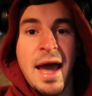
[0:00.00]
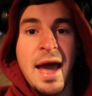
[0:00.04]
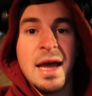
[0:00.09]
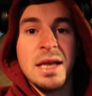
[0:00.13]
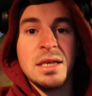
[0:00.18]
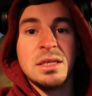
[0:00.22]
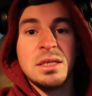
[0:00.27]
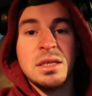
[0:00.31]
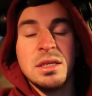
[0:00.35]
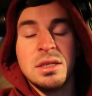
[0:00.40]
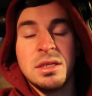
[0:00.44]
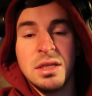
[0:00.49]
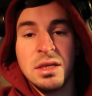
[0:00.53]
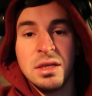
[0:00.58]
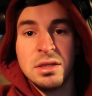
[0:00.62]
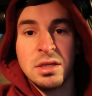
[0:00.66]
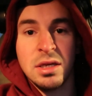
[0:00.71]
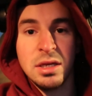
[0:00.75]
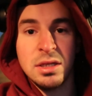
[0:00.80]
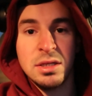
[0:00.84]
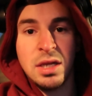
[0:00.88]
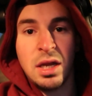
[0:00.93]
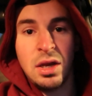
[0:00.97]
as these
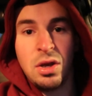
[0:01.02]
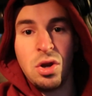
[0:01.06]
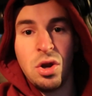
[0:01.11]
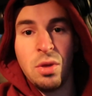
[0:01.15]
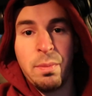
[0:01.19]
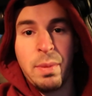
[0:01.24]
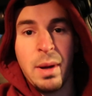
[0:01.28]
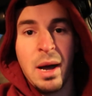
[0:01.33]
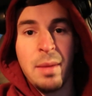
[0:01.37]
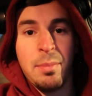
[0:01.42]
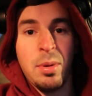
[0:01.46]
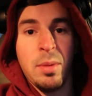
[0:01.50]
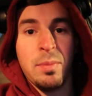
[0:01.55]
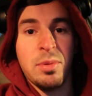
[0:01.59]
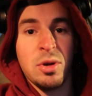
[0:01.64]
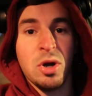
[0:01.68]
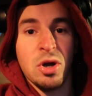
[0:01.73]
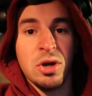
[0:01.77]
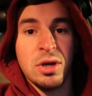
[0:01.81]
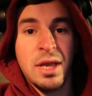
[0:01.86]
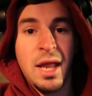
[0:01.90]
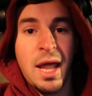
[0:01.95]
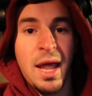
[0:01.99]
things continue to pop up
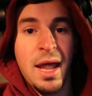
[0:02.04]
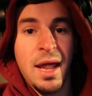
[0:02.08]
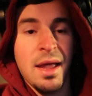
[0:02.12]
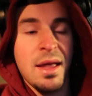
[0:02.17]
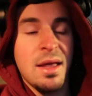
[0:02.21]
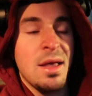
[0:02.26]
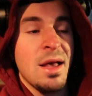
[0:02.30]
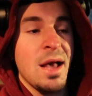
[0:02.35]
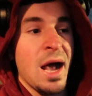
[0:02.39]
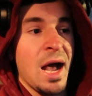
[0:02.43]
in our day,